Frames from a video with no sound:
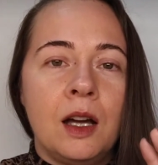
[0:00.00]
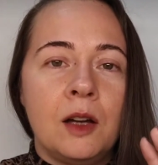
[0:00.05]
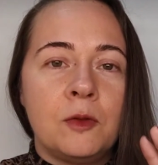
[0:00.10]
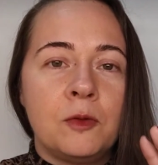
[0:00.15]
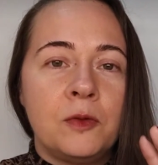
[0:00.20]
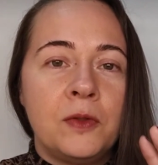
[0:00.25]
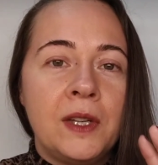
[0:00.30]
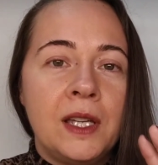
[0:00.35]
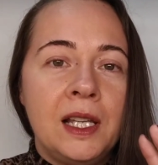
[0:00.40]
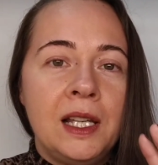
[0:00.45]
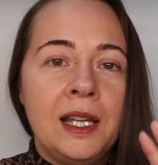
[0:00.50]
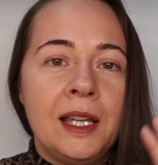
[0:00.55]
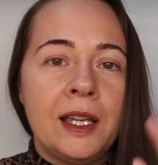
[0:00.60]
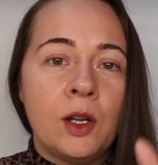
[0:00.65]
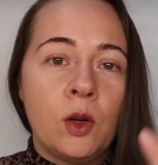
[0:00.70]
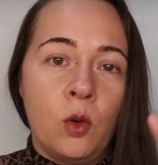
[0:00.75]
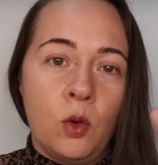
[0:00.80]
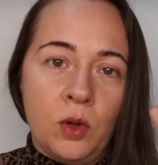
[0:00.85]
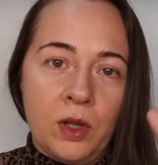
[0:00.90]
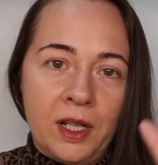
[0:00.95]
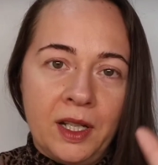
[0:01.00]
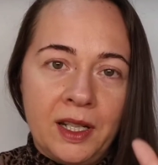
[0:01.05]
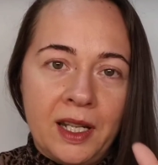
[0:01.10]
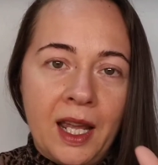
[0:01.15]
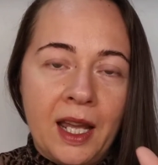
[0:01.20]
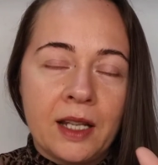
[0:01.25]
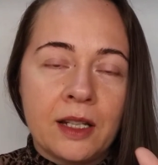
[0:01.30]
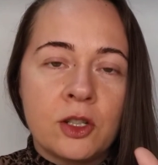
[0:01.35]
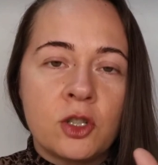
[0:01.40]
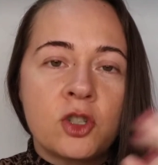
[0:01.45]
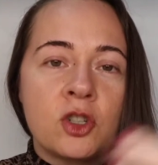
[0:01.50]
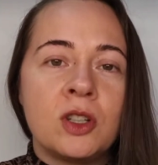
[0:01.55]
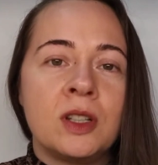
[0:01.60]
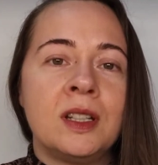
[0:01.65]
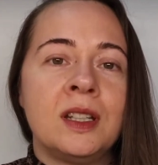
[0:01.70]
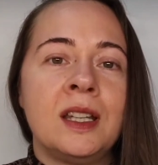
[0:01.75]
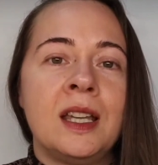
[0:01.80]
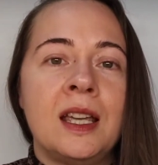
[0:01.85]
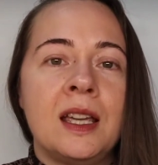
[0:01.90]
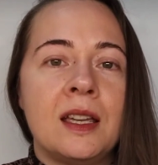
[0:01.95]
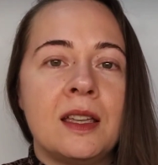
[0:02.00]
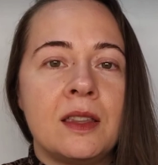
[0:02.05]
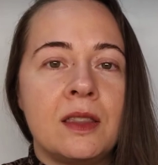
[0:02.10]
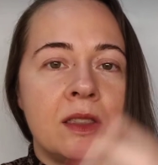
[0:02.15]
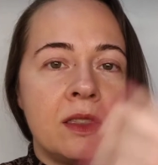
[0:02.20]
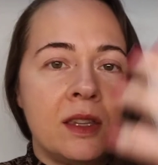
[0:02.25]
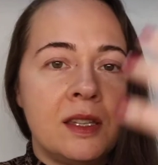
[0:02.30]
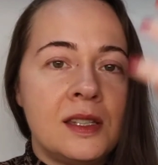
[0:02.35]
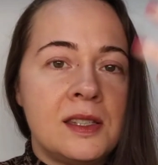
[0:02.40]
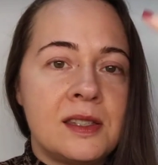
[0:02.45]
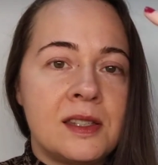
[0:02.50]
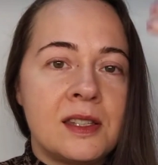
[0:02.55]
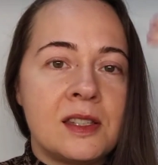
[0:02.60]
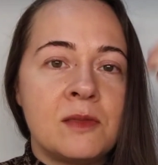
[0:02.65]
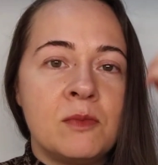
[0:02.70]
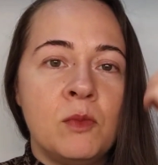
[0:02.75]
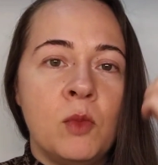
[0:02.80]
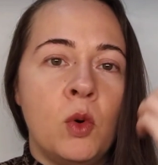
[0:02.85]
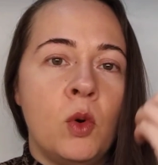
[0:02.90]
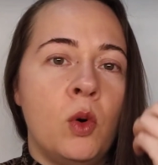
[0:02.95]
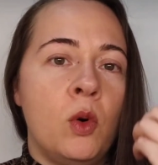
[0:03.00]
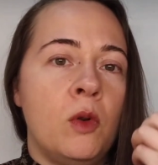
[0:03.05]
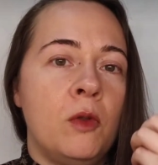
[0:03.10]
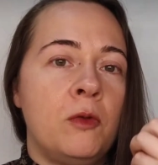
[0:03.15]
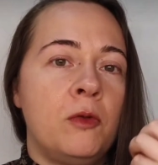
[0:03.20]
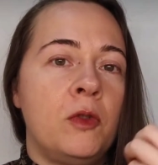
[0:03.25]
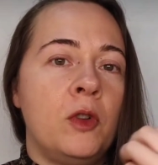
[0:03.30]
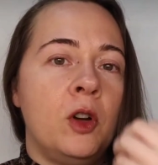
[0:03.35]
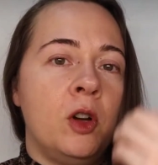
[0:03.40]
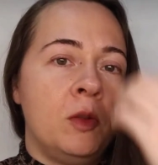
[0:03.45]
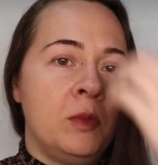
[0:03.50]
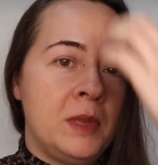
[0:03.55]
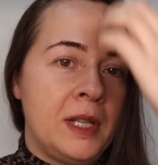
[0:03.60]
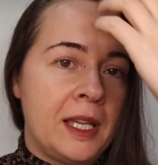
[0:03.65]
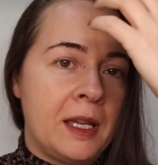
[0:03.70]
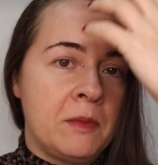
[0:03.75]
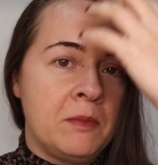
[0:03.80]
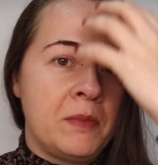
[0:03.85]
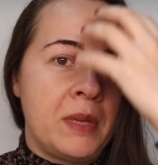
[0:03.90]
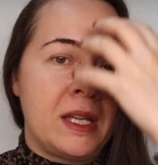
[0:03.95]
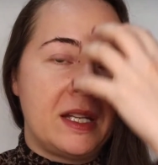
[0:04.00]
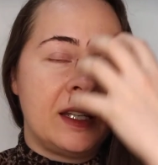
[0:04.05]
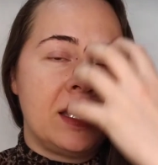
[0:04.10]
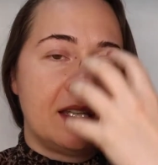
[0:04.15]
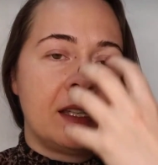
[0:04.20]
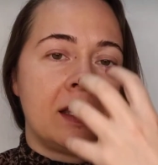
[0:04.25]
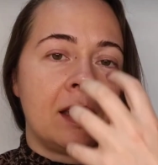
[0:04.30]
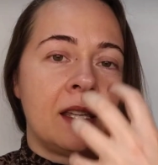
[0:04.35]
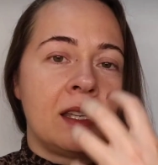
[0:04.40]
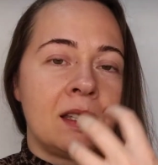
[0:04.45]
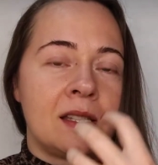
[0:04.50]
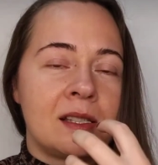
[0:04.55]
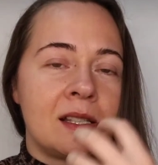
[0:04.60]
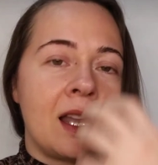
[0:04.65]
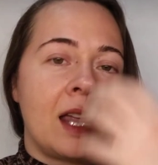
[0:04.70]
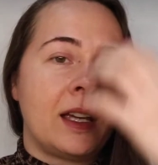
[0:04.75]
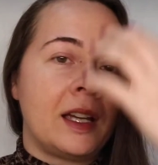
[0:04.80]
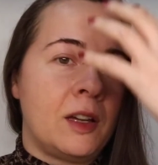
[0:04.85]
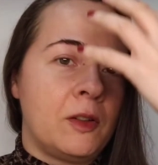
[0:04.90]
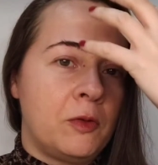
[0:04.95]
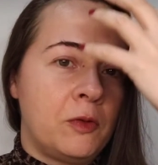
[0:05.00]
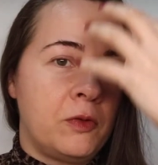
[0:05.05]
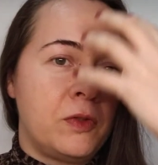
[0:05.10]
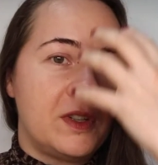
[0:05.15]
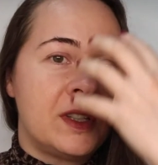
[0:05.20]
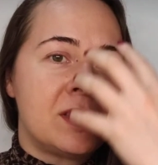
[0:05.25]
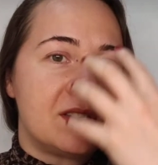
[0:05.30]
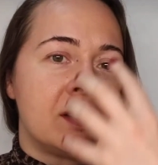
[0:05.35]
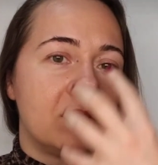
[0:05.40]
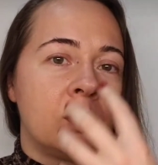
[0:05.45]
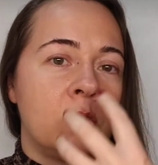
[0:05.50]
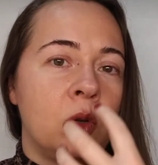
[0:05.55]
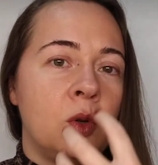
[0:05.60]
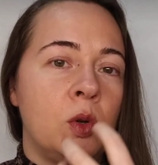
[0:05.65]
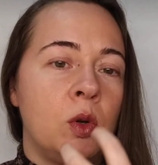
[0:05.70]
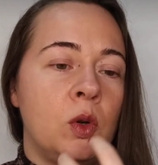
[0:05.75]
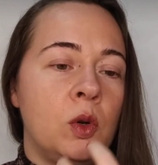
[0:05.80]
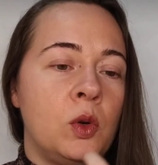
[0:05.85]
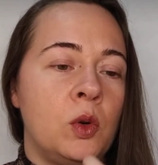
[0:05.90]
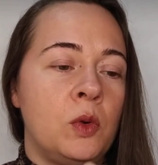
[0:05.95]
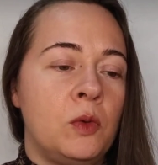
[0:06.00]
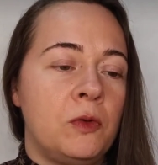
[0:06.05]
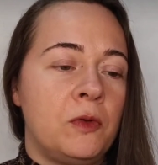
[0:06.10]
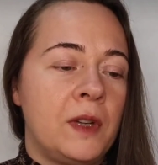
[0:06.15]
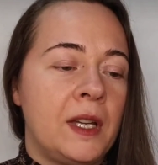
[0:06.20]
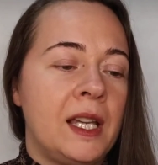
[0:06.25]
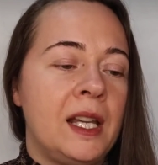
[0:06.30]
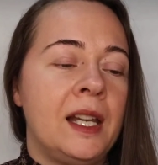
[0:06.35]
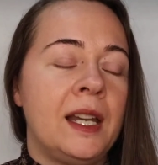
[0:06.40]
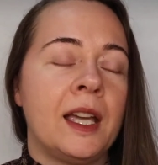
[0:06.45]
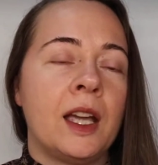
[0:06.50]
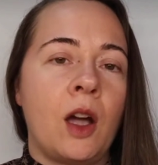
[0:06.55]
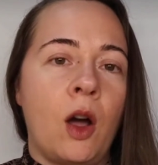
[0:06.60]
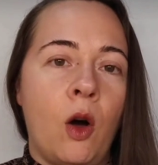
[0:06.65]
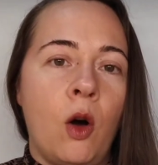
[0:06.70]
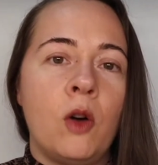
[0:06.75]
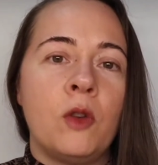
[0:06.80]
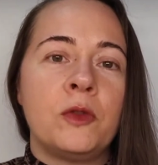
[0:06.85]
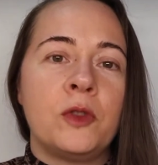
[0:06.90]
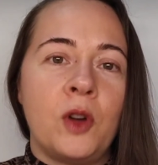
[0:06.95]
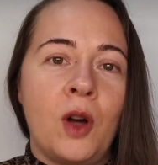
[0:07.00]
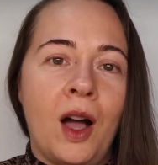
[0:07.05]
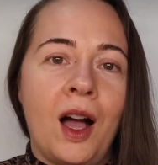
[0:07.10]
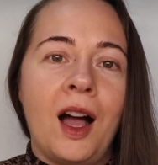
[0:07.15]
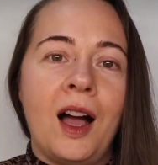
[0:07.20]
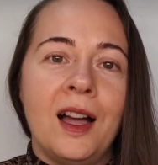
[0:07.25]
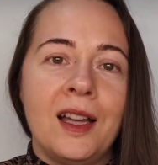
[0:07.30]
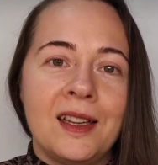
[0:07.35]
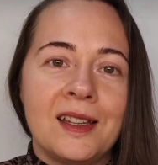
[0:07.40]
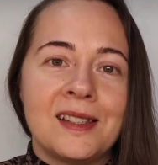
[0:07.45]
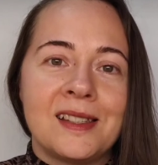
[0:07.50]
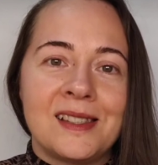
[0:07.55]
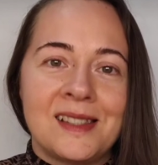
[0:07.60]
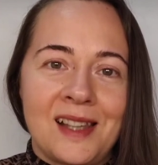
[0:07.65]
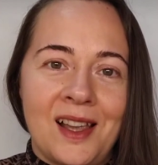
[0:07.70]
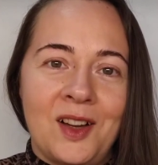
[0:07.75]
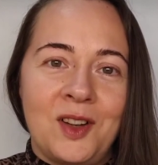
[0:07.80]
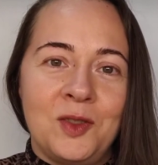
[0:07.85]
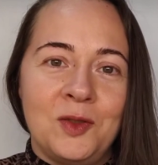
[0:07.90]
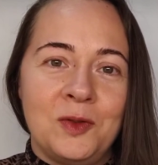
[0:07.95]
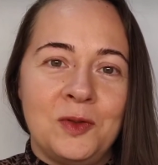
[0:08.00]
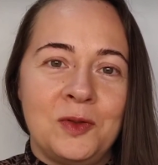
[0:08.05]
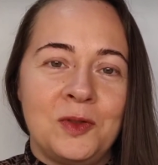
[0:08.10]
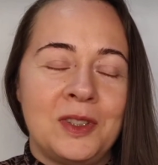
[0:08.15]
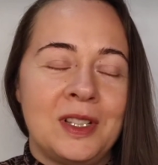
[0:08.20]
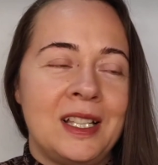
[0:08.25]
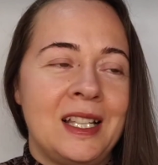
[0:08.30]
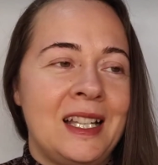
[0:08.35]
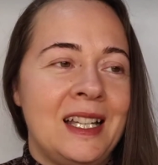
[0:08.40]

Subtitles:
feeling or connection. This is more firmly embedded. It's like a physical feeling of your higher self